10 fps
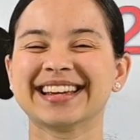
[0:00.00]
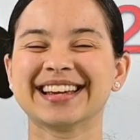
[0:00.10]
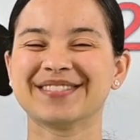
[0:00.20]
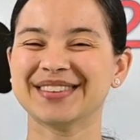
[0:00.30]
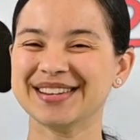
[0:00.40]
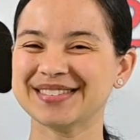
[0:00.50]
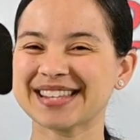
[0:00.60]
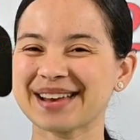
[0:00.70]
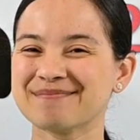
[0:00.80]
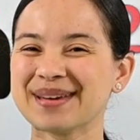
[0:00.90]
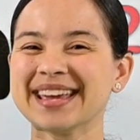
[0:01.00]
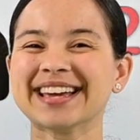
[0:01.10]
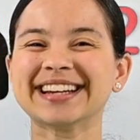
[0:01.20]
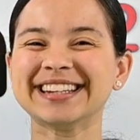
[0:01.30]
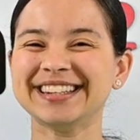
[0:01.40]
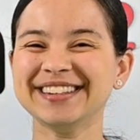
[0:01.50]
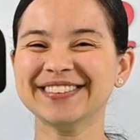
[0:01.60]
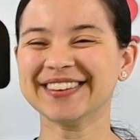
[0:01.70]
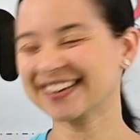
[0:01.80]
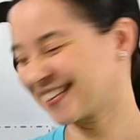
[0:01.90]
If you said pink,
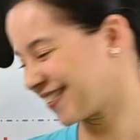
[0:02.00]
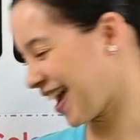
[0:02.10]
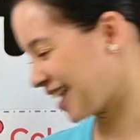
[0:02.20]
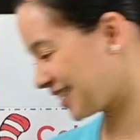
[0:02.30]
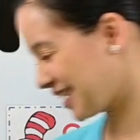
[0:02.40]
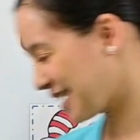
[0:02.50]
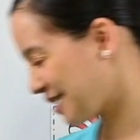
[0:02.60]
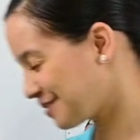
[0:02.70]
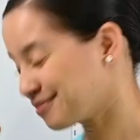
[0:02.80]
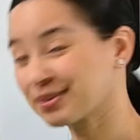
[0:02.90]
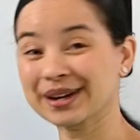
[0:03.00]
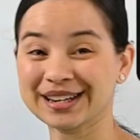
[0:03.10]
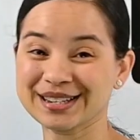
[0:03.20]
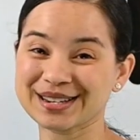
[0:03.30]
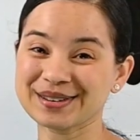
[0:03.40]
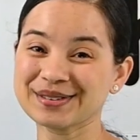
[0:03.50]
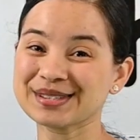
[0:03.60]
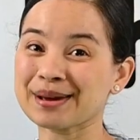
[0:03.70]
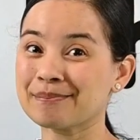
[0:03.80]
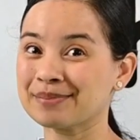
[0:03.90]
you are correct. Brittany
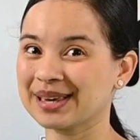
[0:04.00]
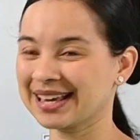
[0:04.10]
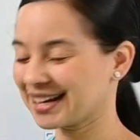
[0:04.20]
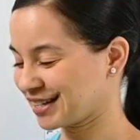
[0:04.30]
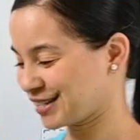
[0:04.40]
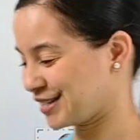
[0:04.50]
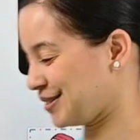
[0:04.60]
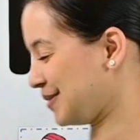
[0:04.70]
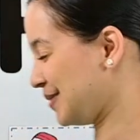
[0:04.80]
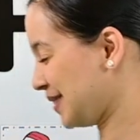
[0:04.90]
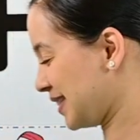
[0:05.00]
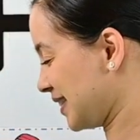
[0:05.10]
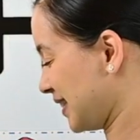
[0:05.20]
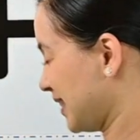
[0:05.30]
chose pink shoes.